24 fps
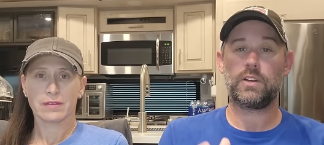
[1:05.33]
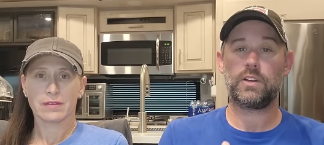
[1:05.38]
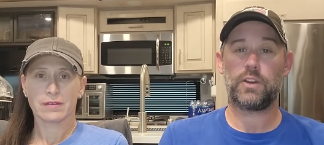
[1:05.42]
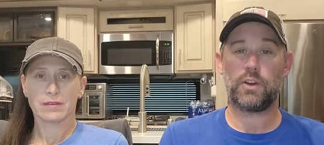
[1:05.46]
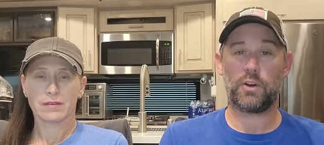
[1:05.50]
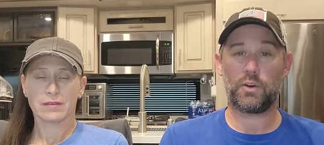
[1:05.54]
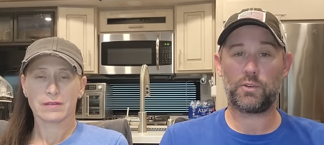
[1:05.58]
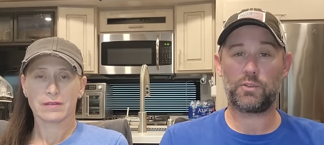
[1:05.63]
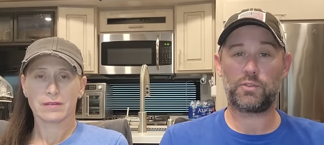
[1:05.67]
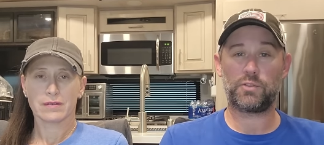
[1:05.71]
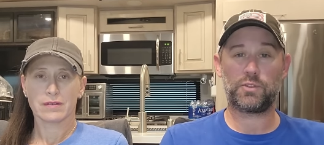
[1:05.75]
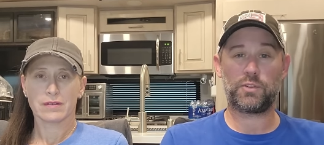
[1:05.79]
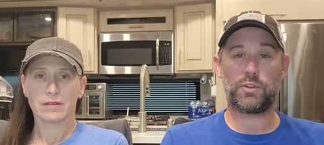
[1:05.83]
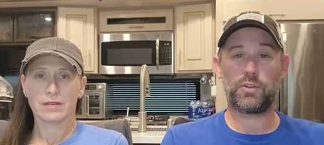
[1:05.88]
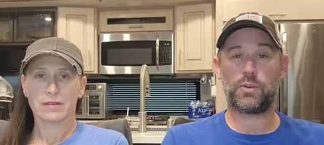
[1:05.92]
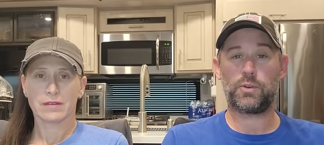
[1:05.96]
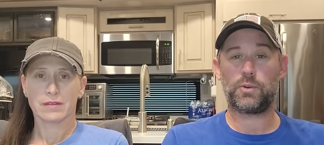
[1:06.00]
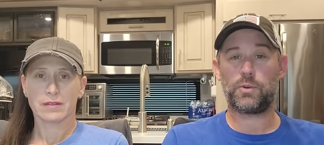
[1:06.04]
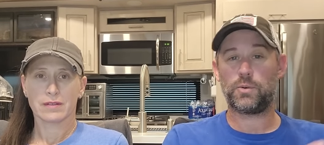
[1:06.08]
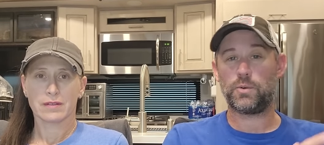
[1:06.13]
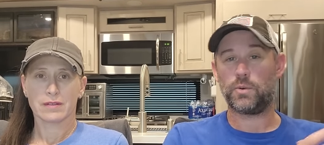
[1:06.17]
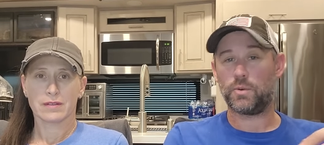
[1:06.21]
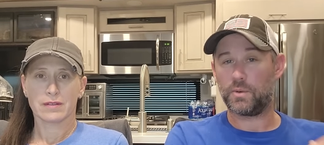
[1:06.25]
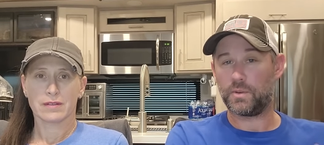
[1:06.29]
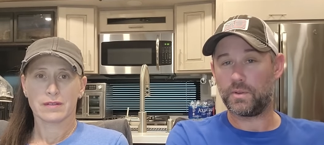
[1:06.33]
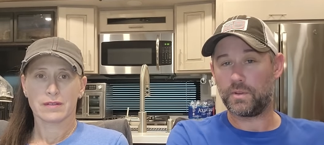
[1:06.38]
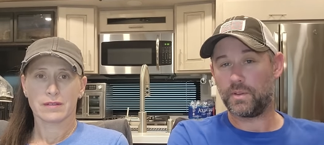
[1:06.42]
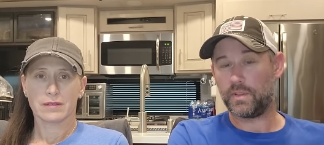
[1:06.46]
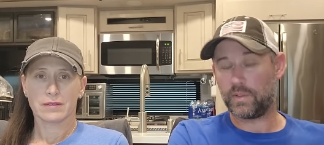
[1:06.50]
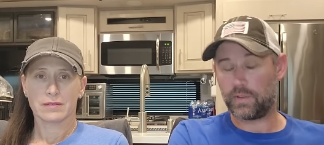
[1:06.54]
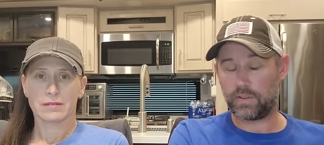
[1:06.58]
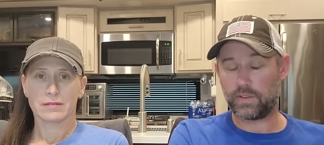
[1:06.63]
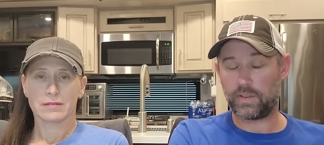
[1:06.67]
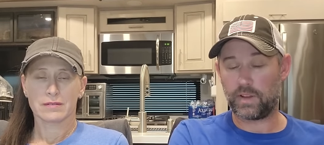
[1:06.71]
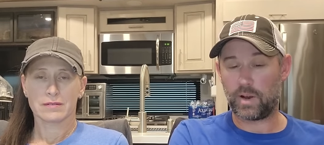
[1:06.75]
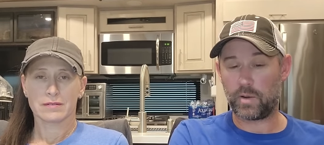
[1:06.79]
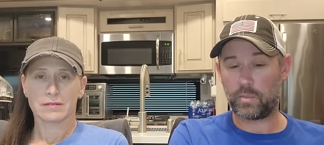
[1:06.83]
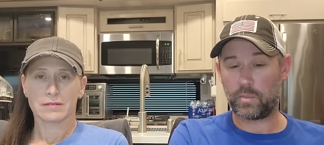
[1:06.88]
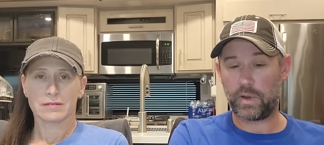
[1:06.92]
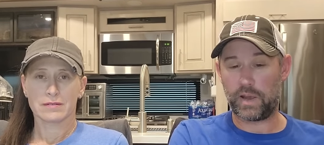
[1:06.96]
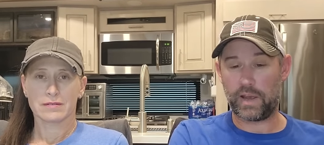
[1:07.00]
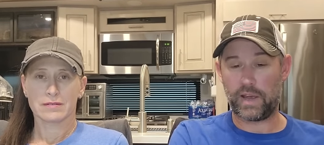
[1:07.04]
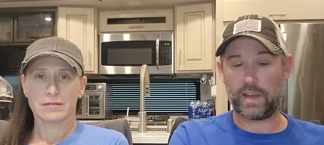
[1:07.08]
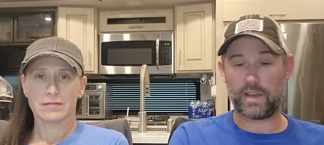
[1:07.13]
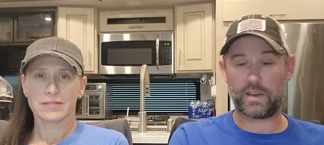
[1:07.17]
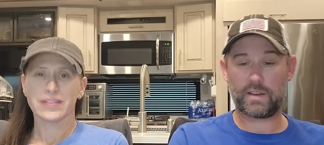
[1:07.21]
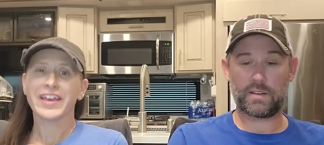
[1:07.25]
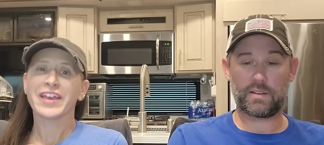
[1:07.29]
Speaker 1: goes to their
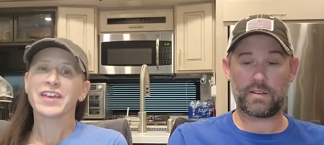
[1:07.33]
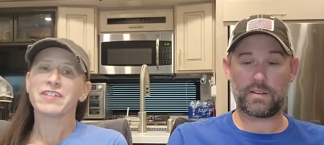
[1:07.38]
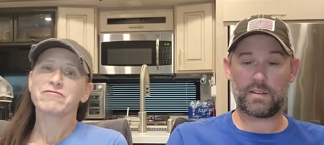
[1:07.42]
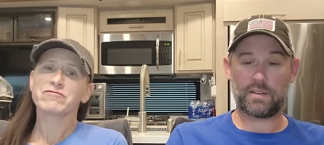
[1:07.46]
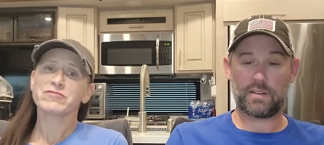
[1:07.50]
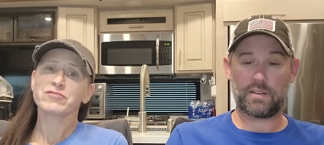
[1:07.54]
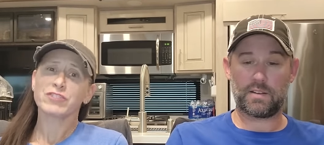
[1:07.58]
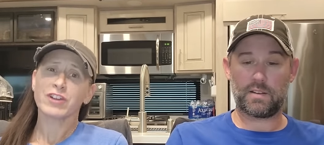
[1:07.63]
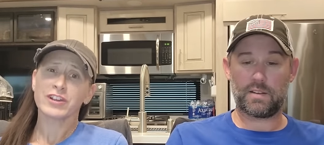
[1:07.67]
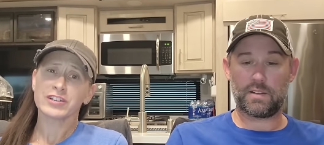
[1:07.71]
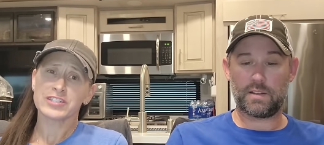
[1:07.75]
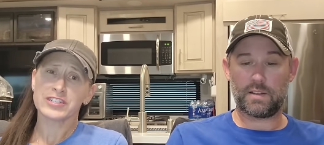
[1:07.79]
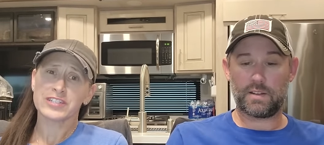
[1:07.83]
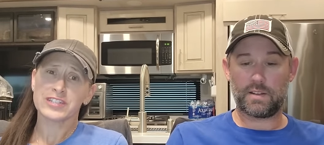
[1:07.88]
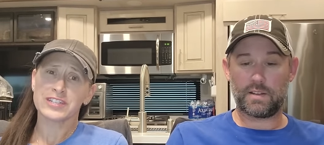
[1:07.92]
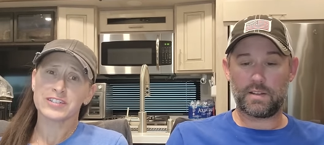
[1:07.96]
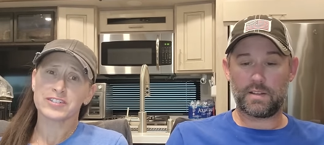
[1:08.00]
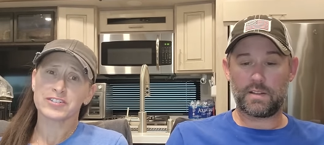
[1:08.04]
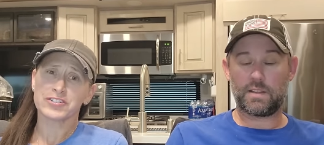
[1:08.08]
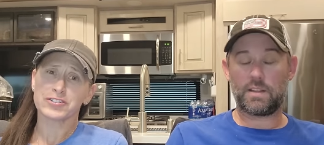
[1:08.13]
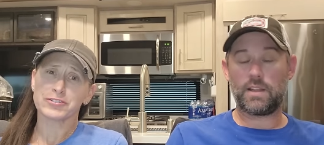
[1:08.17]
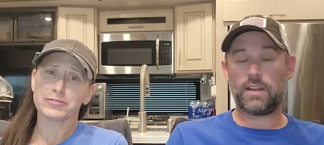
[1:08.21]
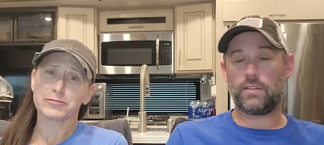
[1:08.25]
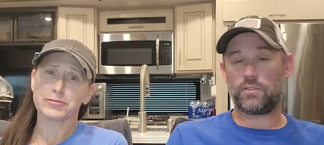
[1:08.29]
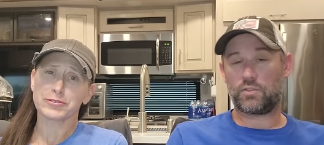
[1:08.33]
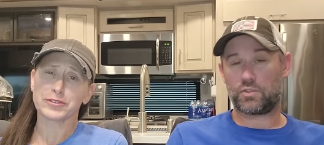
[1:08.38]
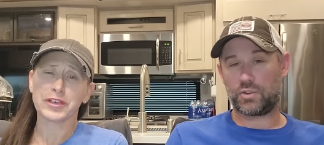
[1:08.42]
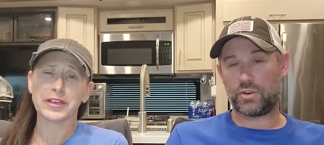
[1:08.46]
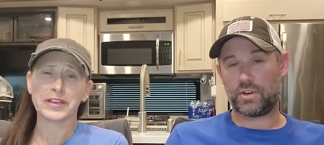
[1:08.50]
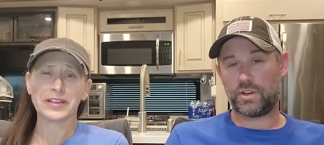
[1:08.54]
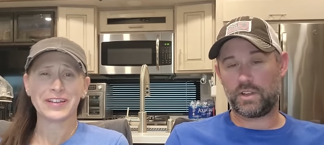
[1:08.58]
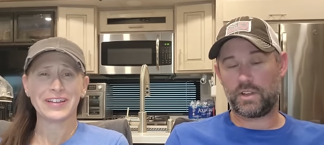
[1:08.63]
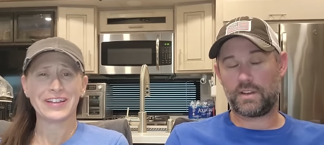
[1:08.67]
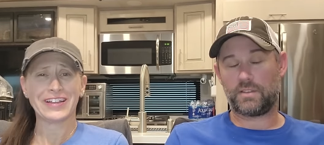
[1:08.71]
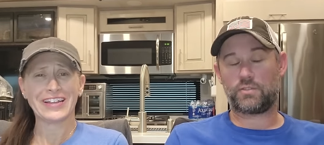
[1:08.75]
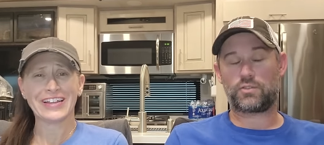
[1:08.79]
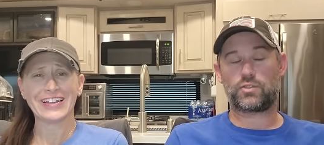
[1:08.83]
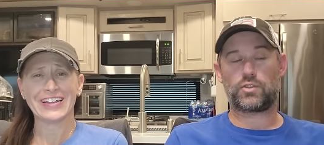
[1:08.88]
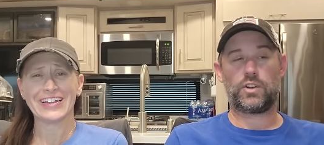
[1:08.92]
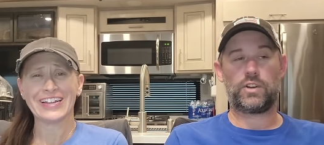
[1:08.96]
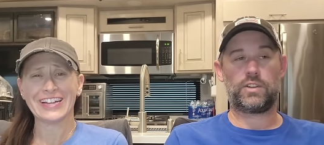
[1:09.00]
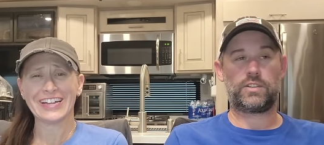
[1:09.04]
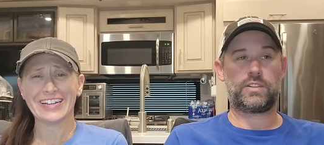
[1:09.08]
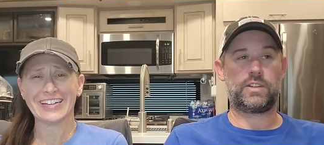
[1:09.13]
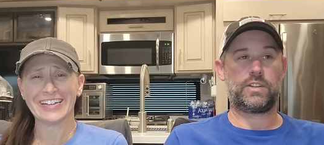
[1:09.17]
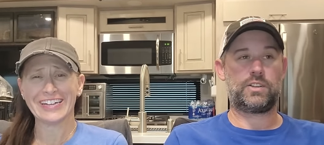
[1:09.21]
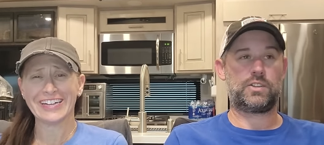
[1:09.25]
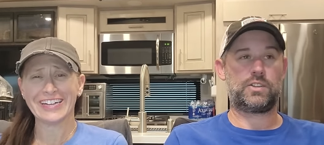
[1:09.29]
bank. They have trust issues. They have, they have trust